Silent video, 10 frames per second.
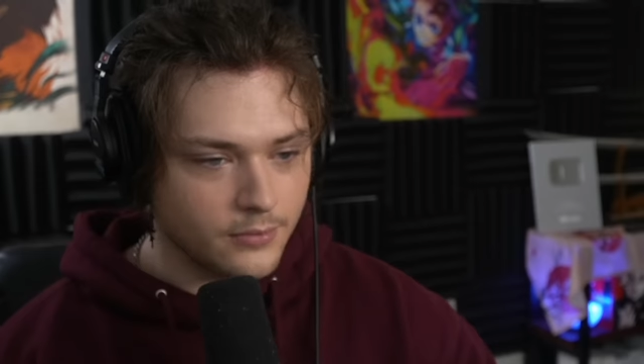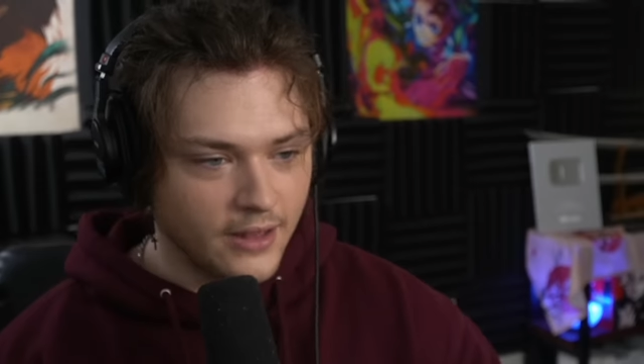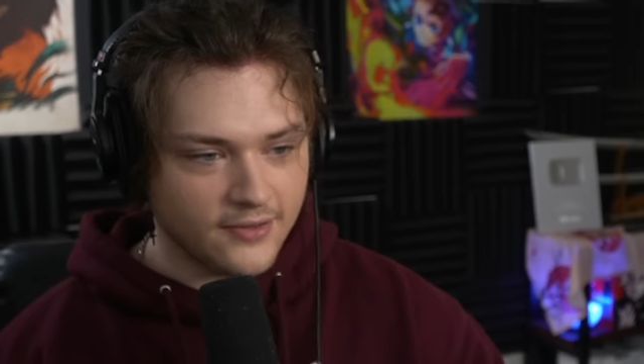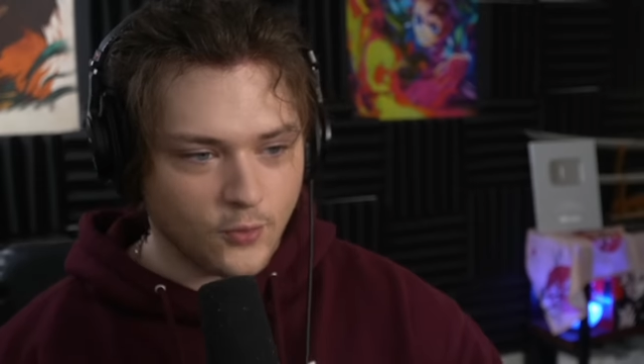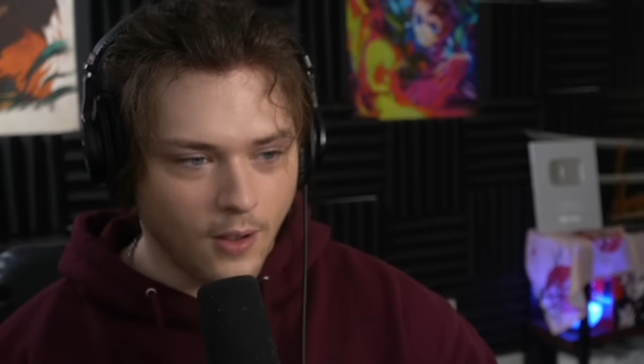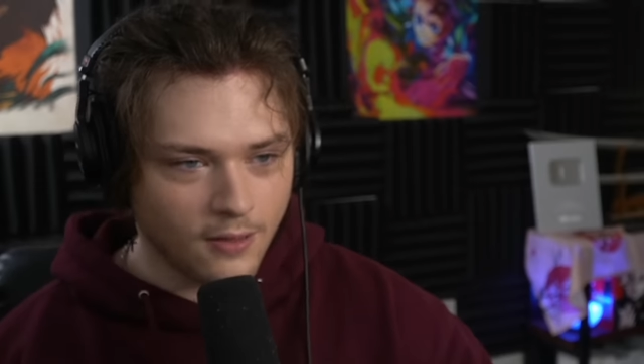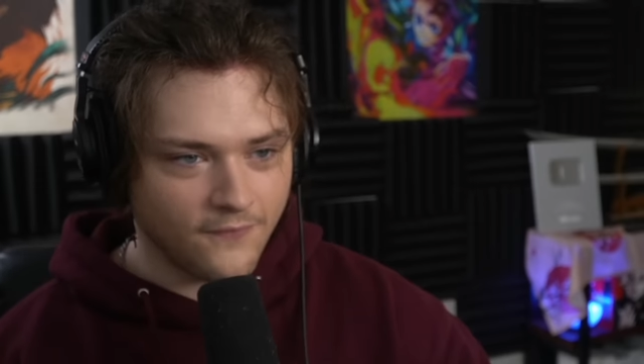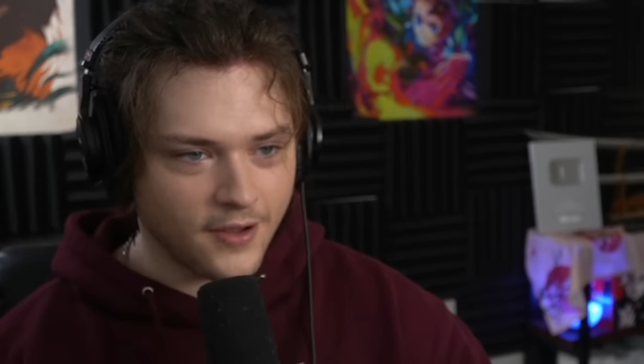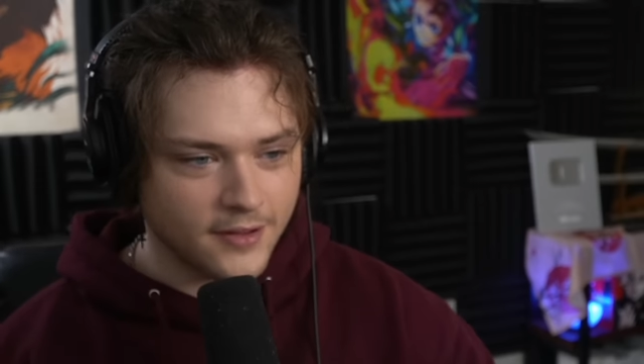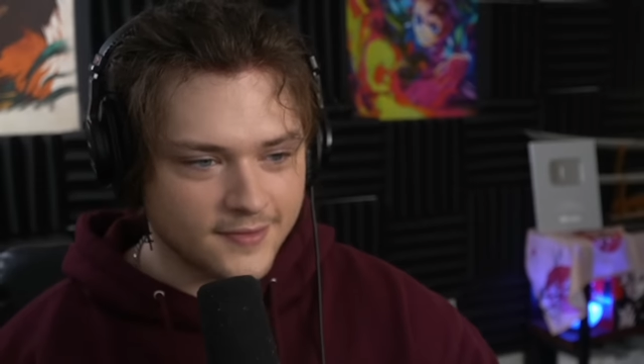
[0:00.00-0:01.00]
They
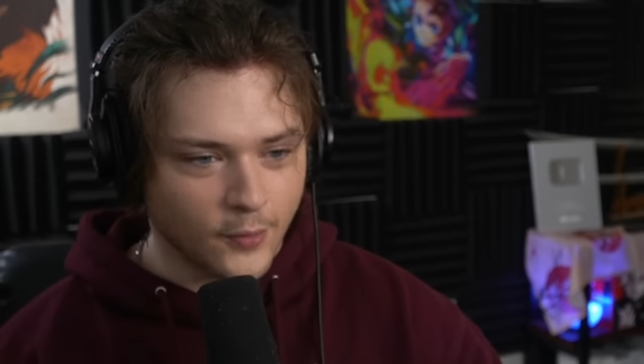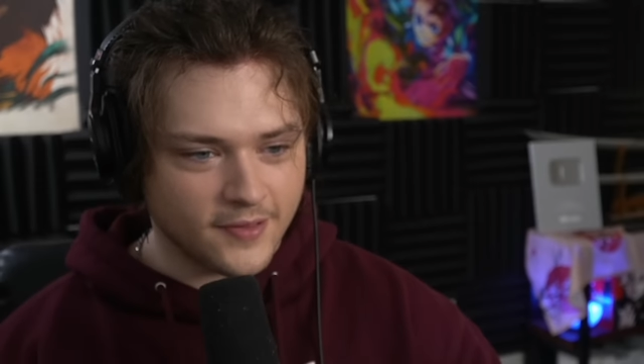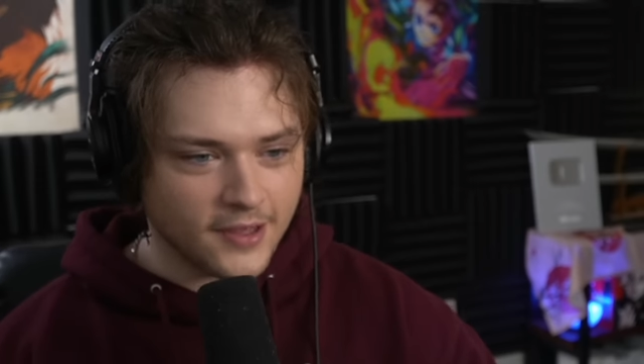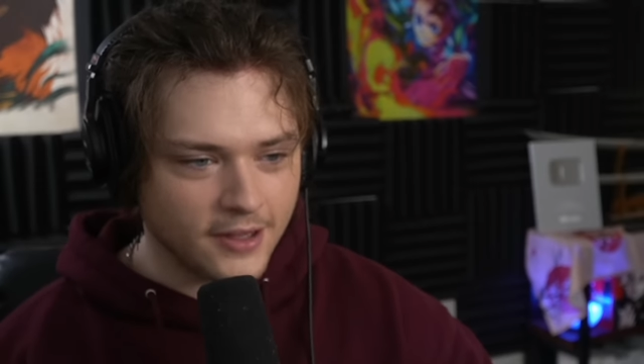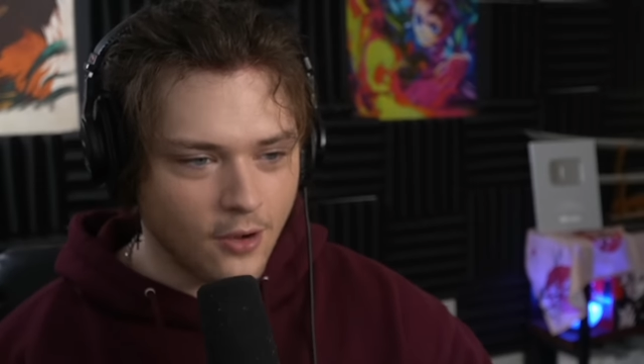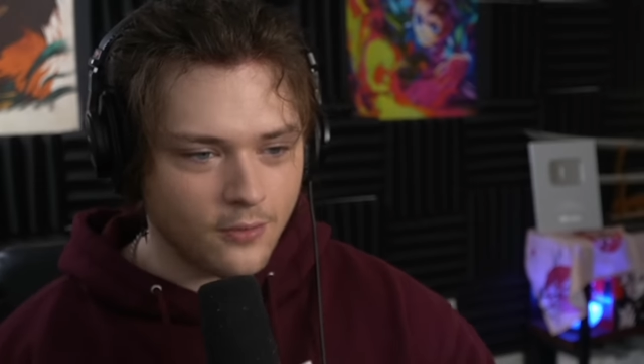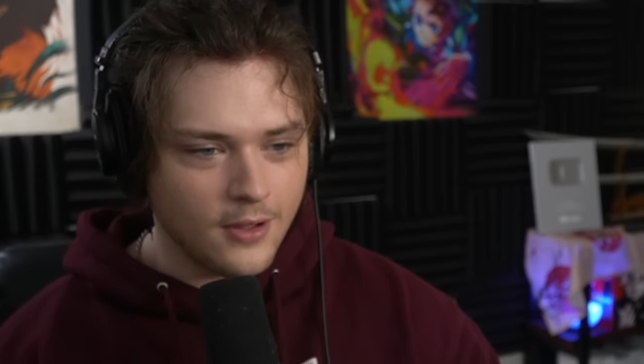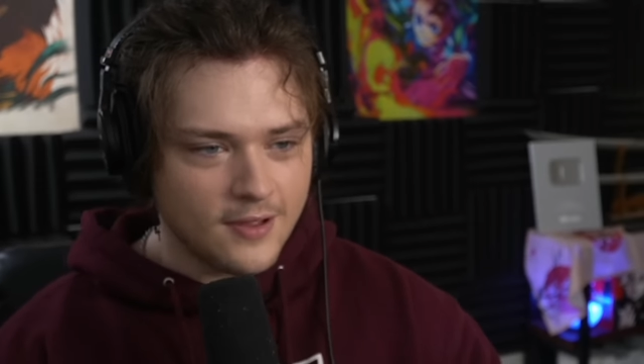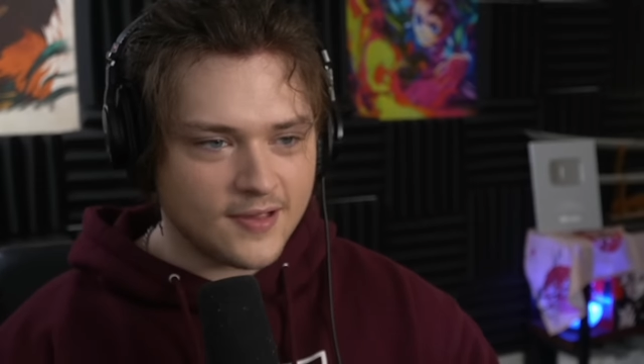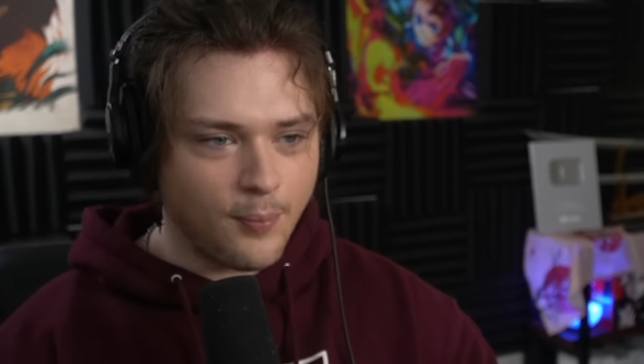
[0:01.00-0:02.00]
disqualified. So he's going to go.
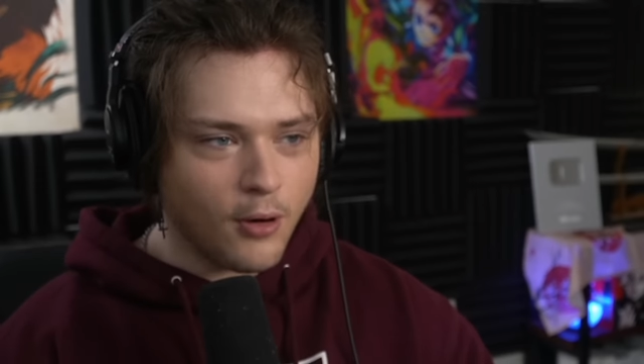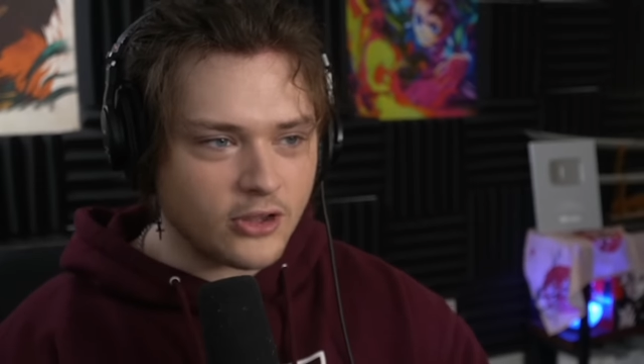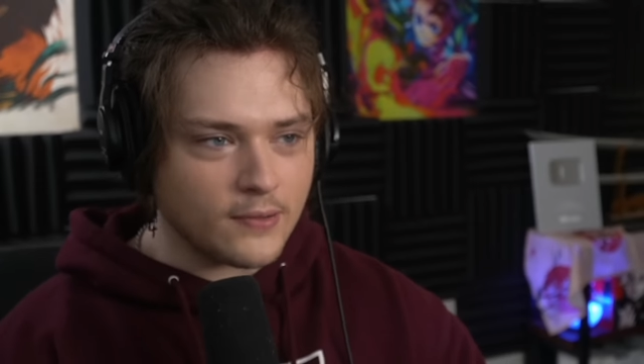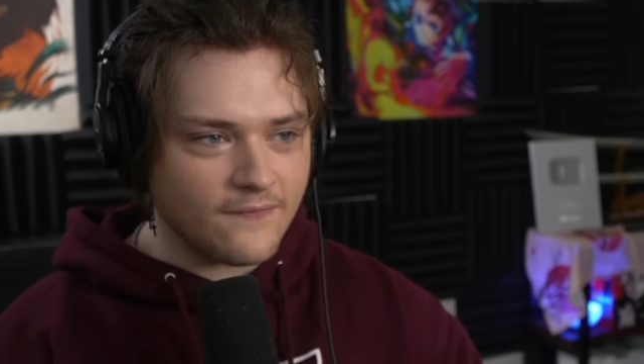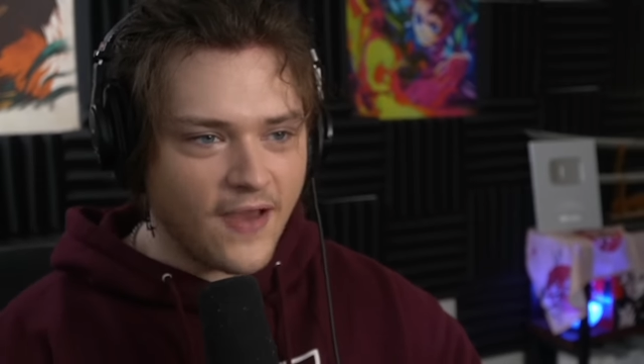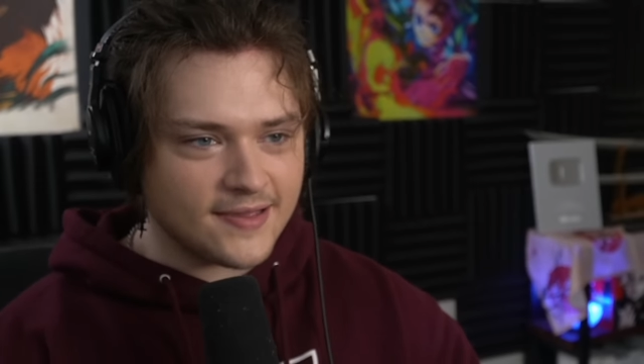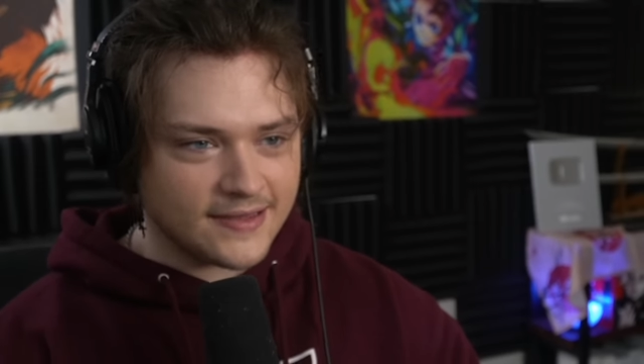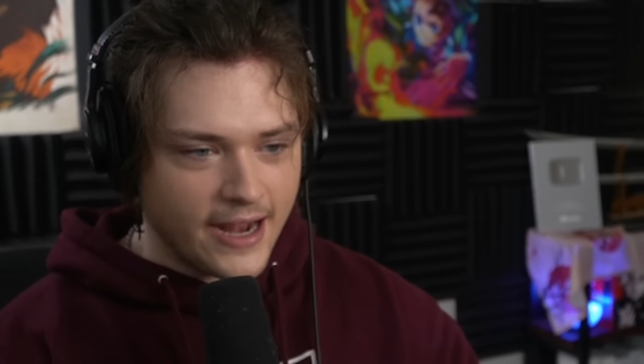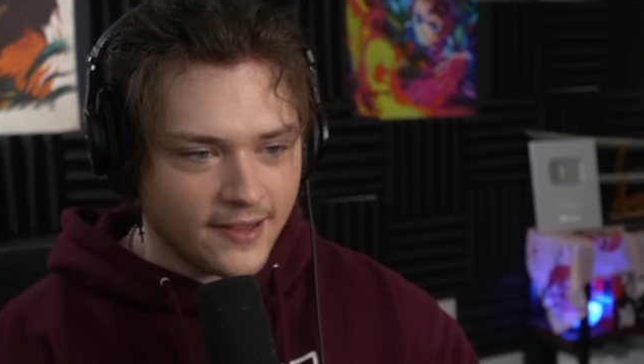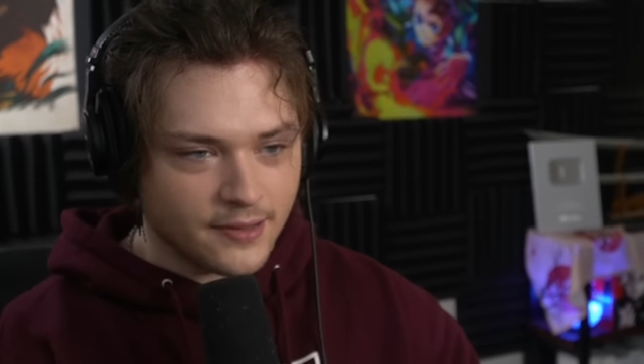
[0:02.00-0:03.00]
So Boruto's
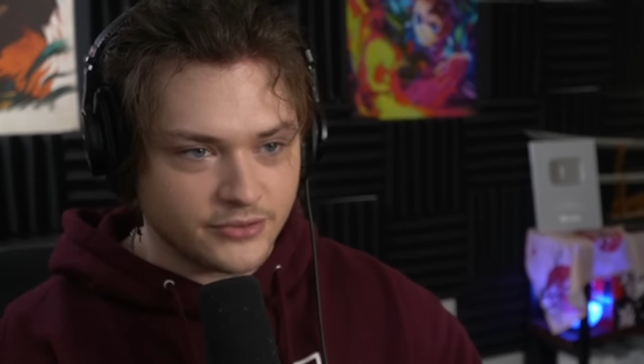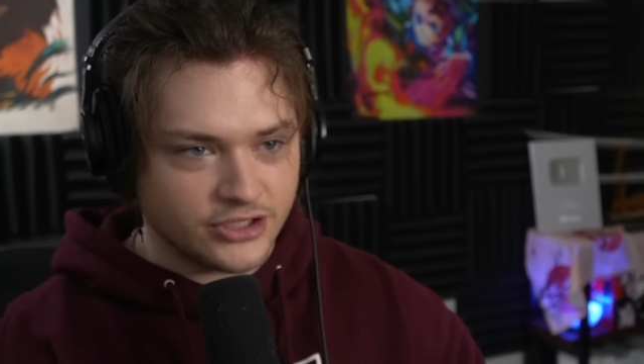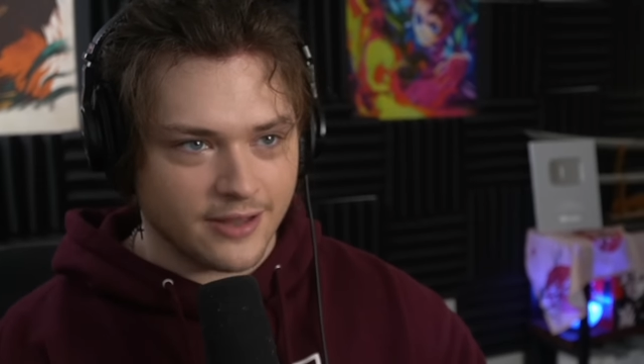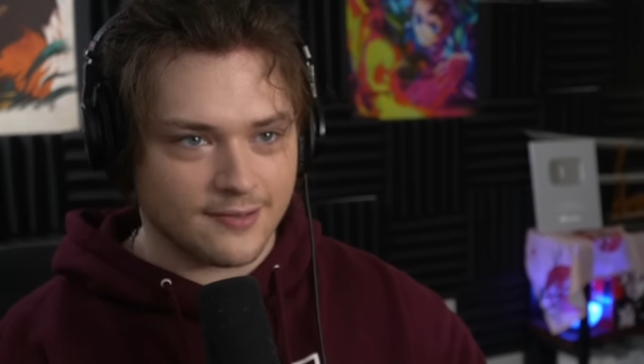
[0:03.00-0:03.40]
investigating some shit.